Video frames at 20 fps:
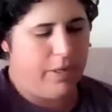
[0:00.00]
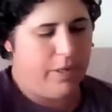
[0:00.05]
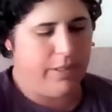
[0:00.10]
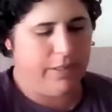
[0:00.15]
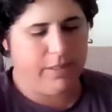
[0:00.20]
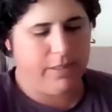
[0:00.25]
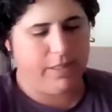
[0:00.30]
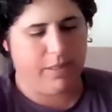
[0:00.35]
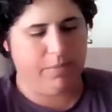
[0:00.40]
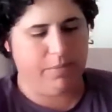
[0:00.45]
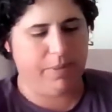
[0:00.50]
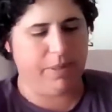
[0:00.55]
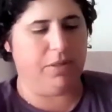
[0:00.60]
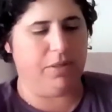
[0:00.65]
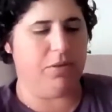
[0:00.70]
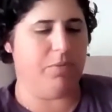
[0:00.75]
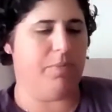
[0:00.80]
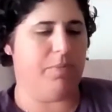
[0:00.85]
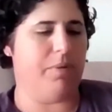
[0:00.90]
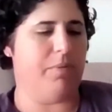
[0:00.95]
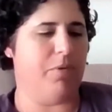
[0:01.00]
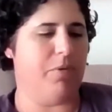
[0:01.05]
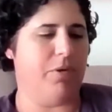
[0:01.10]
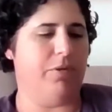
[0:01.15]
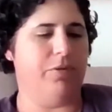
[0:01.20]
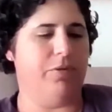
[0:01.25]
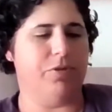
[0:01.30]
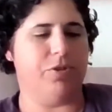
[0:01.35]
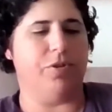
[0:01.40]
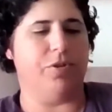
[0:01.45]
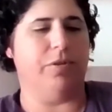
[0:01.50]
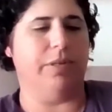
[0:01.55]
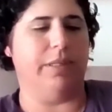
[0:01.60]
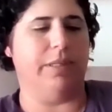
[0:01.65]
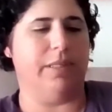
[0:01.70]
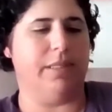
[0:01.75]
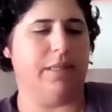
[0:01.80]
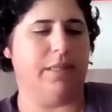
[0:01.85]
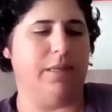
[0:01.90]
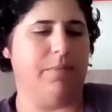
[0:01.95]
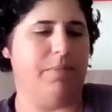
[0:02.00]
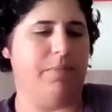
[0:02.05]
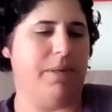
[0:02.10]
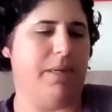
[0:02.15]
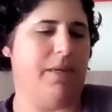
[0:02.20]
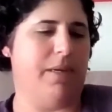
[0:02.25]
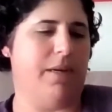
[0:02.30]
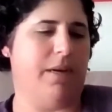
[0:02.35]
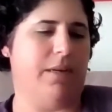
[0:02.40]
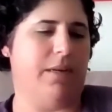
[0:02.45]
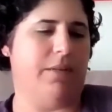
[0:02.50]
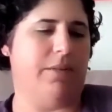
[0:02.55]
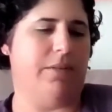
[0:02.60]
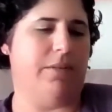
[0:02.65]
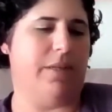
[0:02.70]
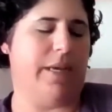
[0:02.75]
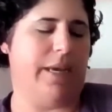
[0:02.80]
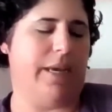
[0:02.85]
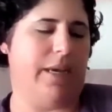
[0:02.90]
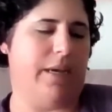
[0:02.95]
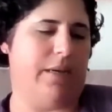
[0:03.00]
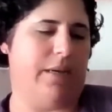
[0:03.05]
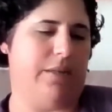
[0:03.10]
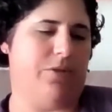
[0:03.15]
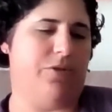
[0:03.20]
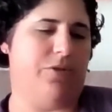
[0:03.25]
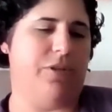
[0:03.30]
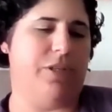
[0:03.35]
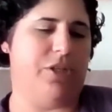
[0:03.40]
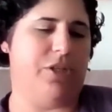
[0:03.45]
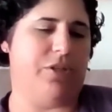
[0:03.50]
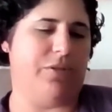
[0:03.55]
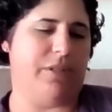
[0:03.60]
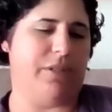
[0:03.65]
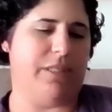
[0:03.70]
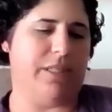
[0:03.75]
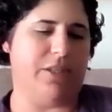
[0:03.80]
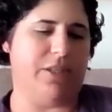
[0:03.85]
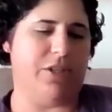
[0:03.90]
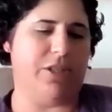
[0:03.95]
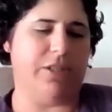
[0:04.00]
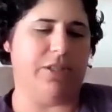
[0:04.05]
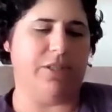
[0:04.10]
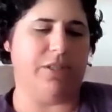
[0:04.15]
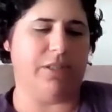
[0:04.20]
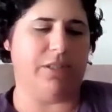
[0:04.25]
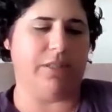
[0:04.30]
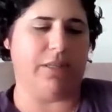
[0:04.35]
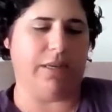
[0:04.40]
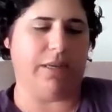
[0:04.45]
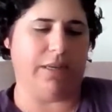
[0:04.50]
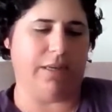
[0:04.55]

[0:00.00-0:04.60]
is going to be a little bit more neutral, and it's going to be on traditional stitches,